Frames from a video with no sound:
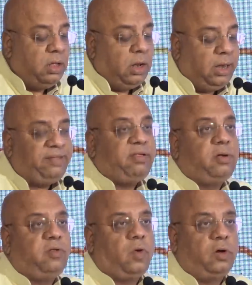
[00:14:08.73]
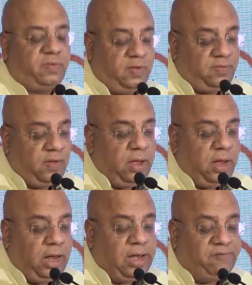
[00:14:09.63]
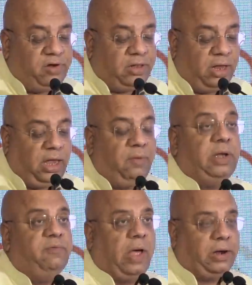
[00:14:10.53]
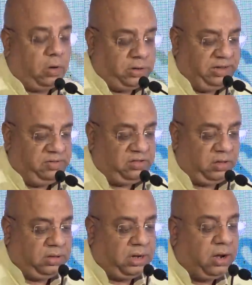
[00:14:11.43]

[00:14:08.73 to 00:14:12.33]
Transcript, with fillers: lesser resources in everything, even if our organizations are